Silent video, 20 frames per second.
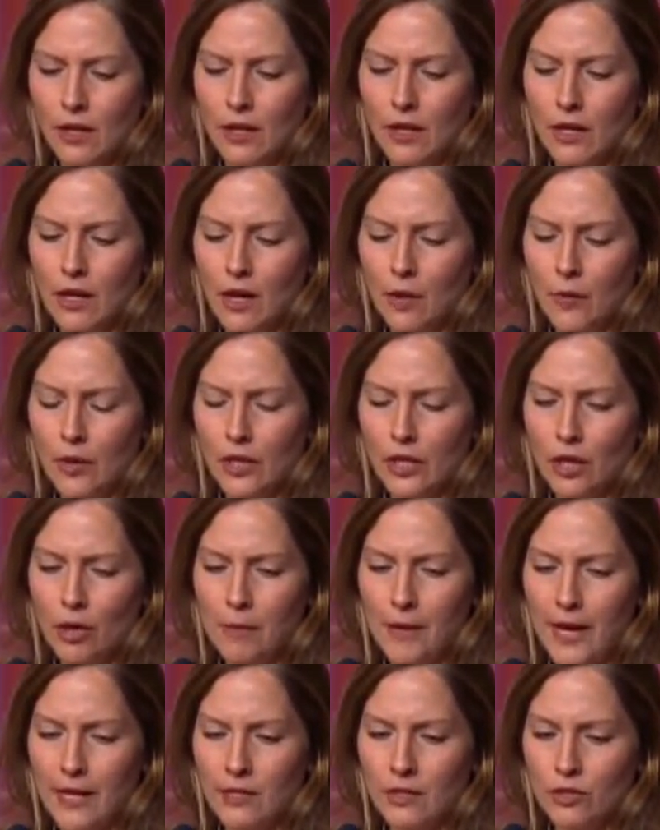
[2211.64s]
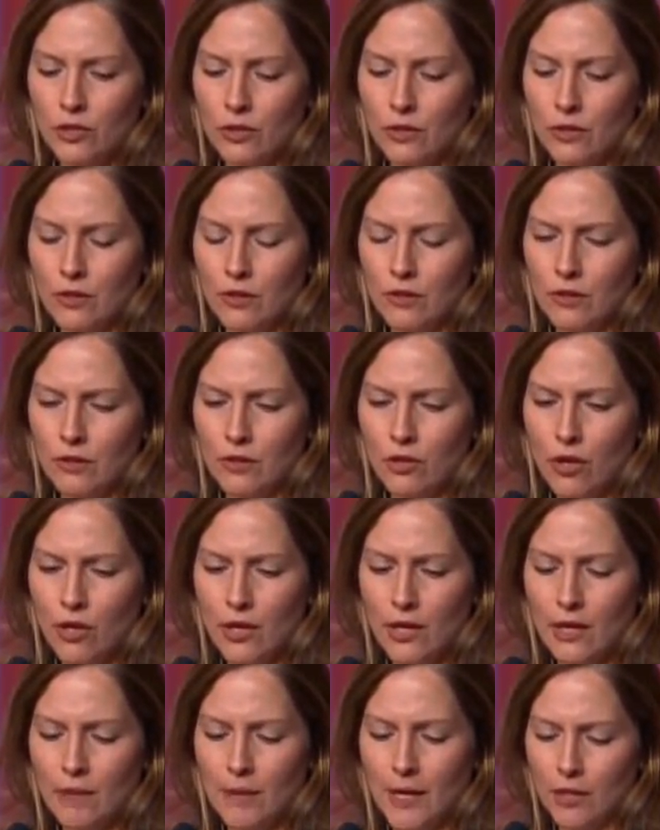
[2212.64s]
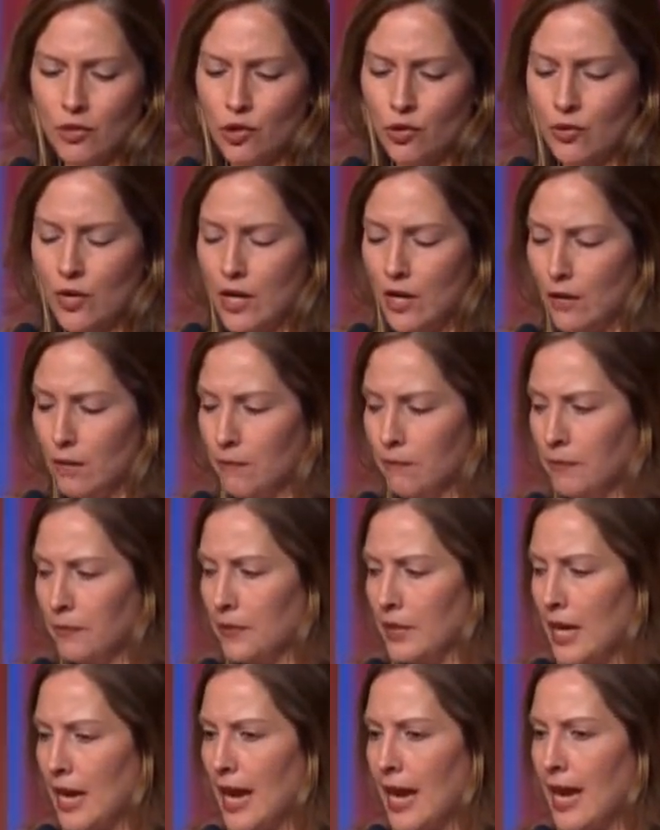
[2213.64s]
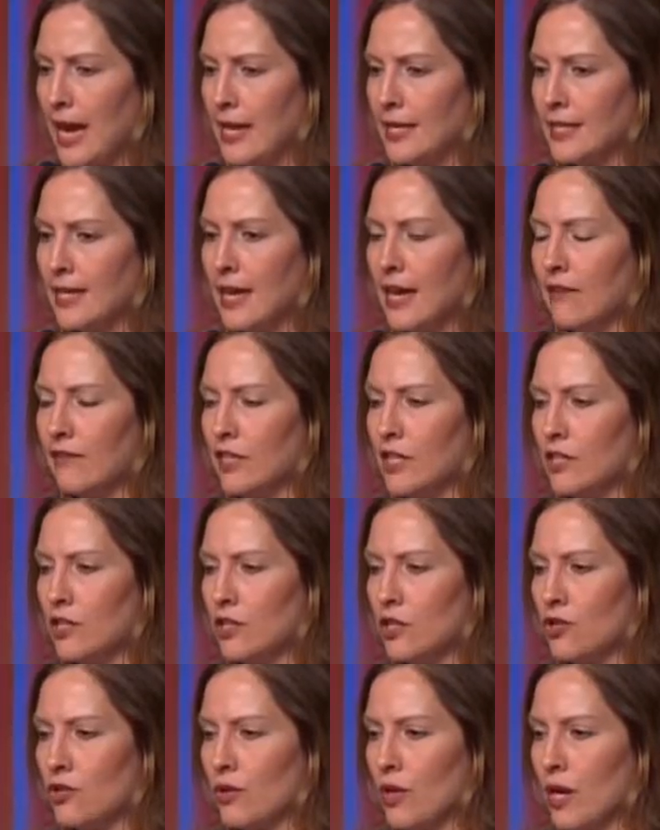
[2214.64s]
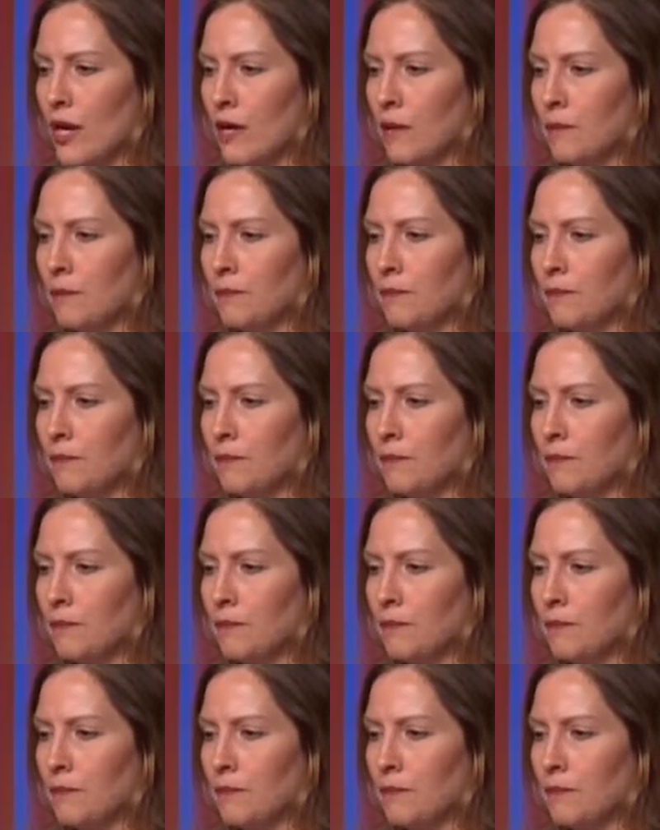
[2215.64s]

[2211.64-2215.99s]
I want to go back to talking about trial and evidence at trial,